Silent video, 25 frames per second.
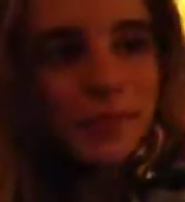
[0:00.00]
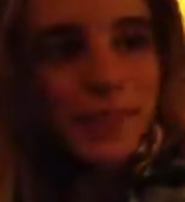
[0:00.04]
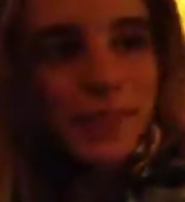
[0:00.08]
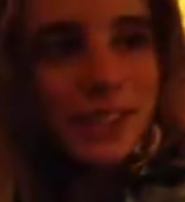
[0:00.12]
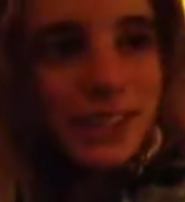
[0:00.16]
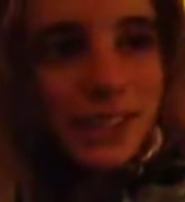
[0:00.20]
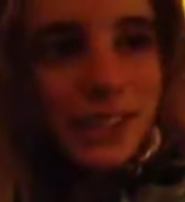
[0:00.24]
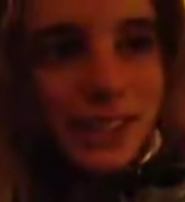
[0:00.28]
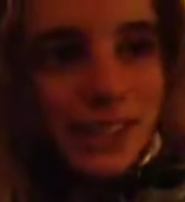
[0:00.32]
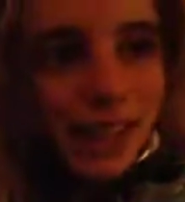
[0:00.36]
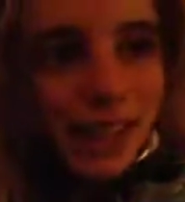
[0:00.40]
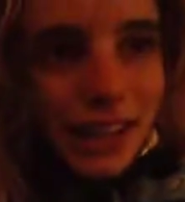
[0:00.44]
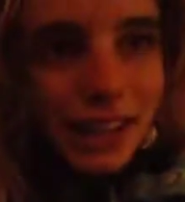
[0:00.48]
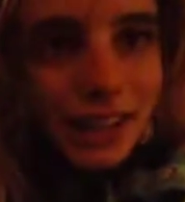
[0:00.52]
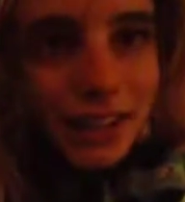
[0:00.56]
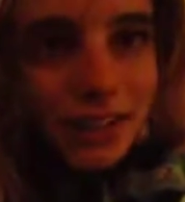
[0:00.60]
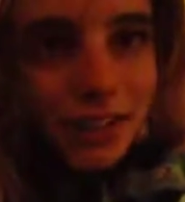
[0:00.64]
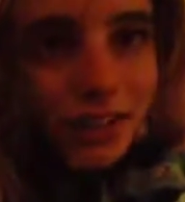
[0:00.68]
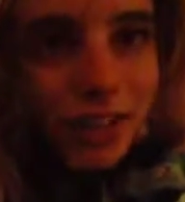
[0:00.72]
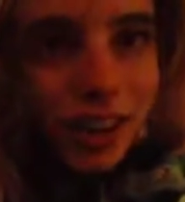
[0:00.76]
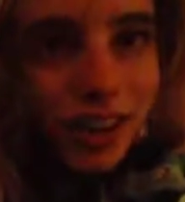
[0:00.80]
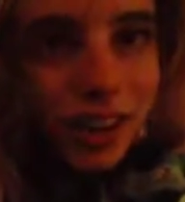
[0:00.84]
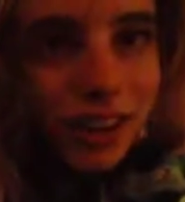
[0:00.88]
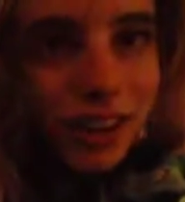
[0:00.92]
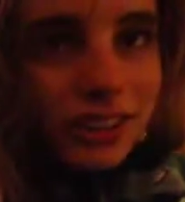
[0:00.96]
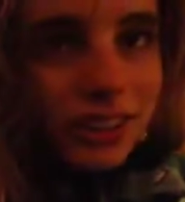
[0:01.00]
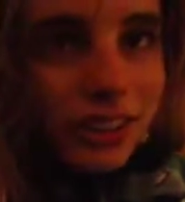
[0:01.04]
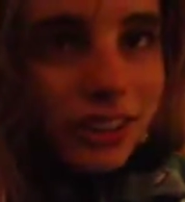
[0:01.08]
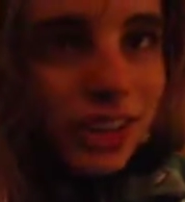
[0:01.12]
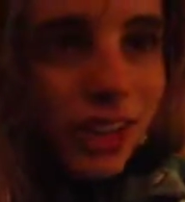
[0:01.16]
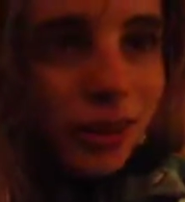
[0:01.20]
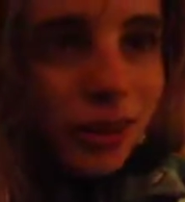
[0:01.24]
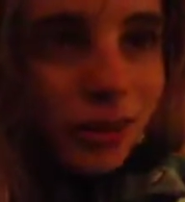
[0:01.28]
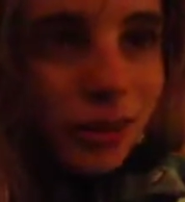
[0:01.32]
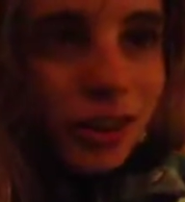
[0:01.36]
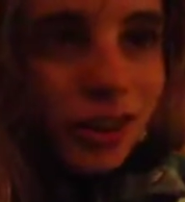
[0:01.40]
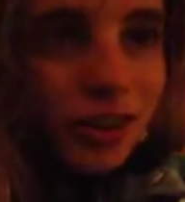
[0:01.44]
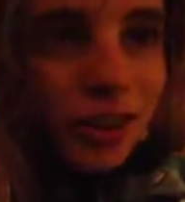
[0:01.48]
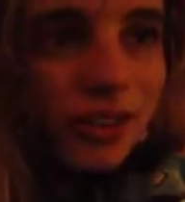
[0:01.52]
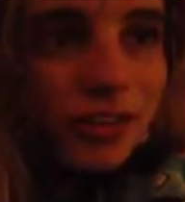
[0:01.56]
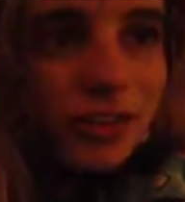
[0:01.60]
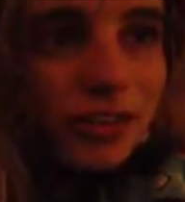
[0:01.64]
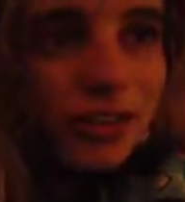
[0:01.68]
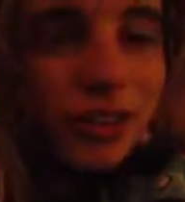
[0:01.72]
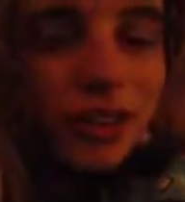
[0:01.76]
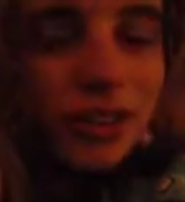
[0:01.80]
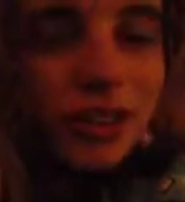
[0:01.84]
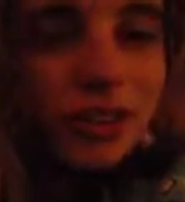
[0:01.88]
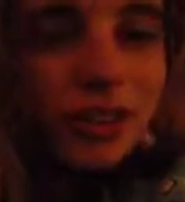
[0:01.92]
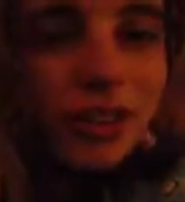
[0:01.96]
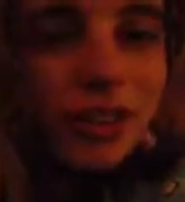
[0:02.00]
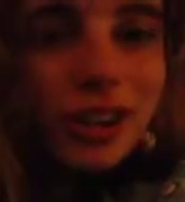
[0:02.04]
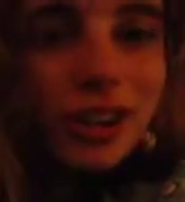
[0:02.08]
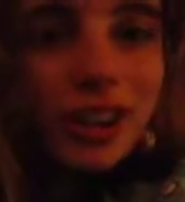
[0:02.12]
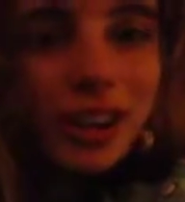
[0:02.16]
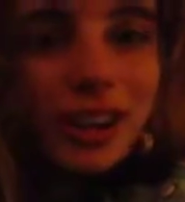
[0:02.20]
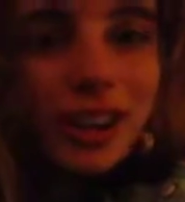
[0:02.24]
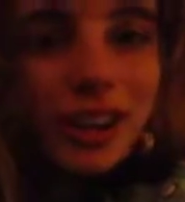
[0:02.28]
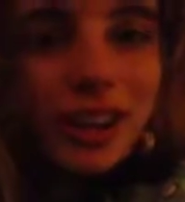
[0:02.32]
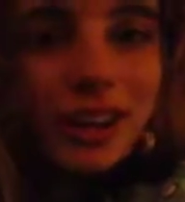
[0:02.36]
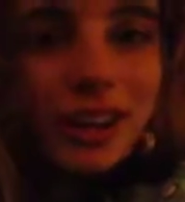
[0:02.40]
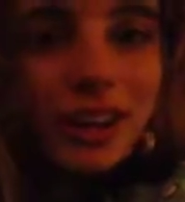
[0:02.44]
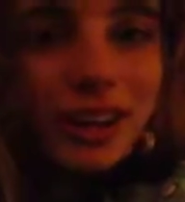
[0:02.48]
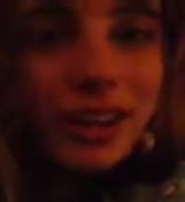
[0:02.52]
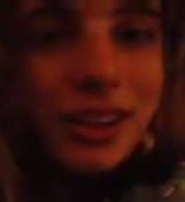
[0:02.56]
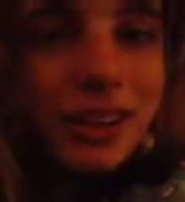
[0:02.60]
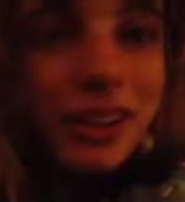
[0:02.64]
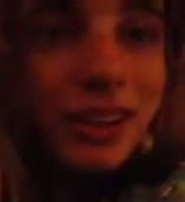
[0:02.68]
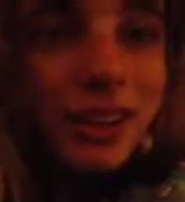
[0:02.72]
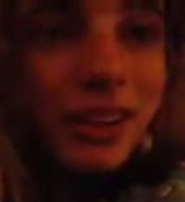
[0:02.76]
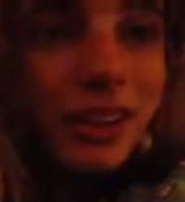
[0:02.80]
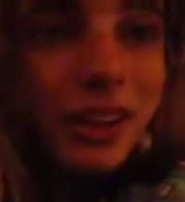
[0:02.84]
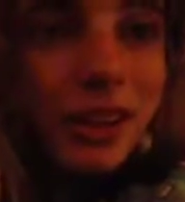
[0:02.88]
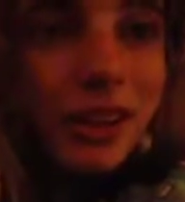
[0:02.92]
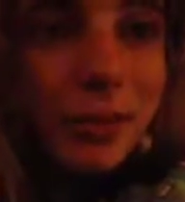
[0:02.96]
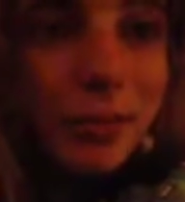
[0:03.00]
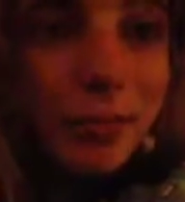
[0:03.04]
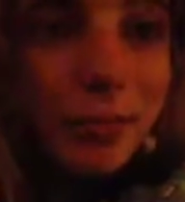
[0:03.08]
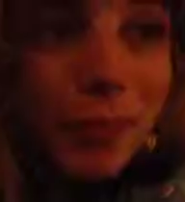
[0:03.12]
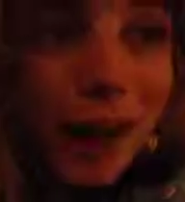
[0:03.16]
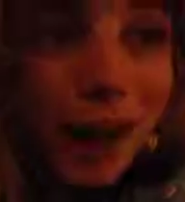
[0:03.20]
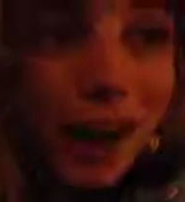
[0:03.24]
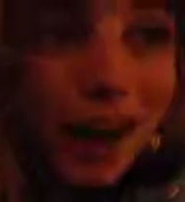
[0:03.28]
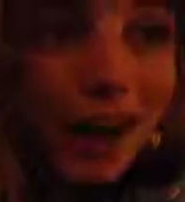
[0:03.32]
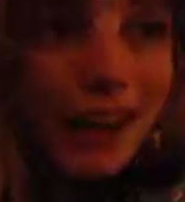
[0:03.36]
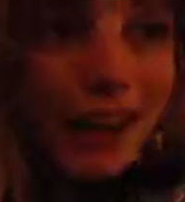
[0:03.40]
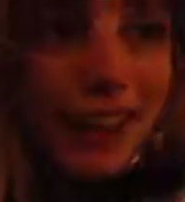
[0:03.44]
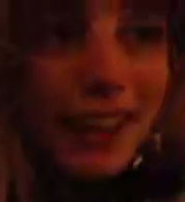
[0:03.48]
Stay strong, stay wonderful, and bye.